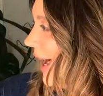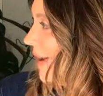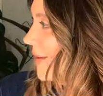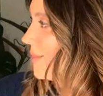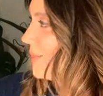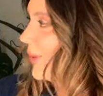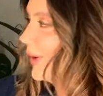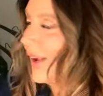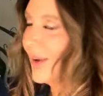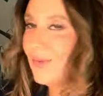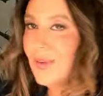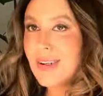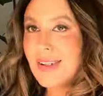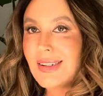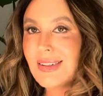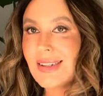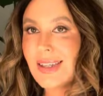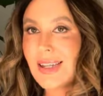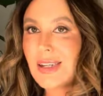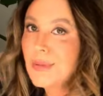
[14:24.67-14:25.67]
But I wanted
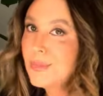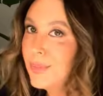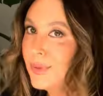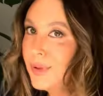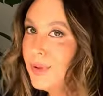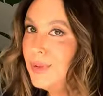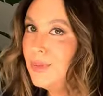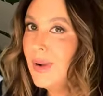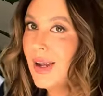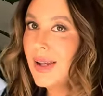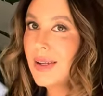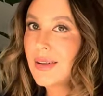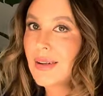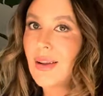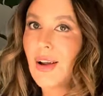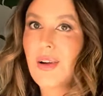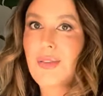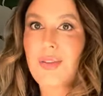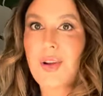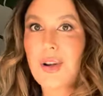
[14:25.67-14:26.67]
to get a blue one.
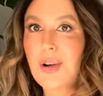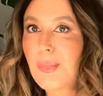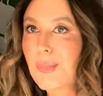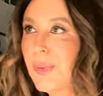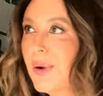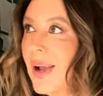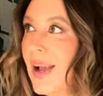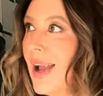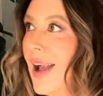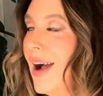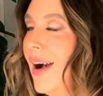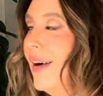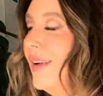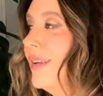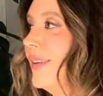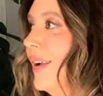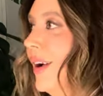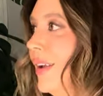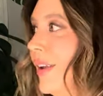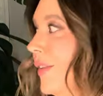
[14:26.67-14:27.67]
I've got a brown
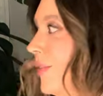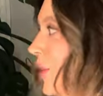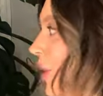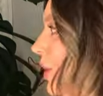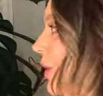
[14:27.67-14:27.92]
and I've got